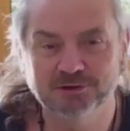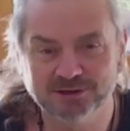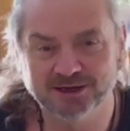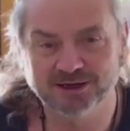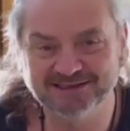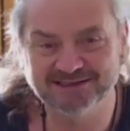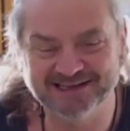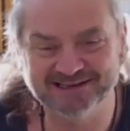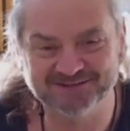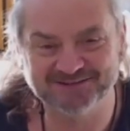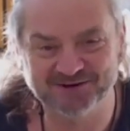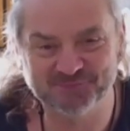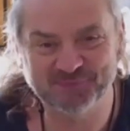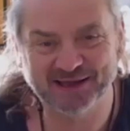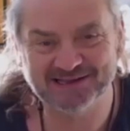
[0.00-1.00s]
idea
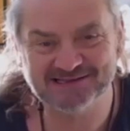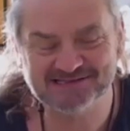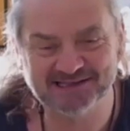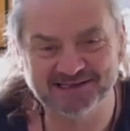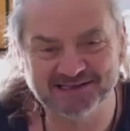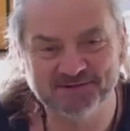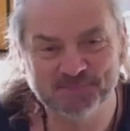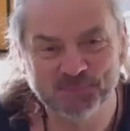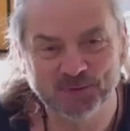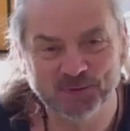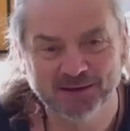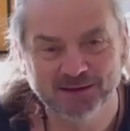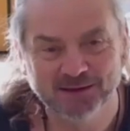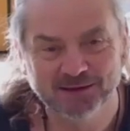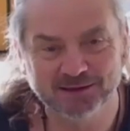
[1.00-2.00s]
of balancing.
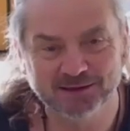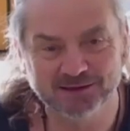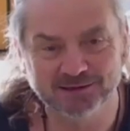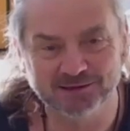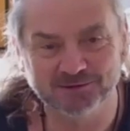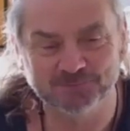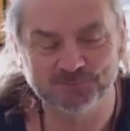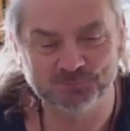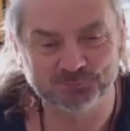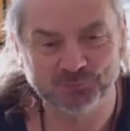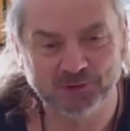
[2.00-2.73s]
Where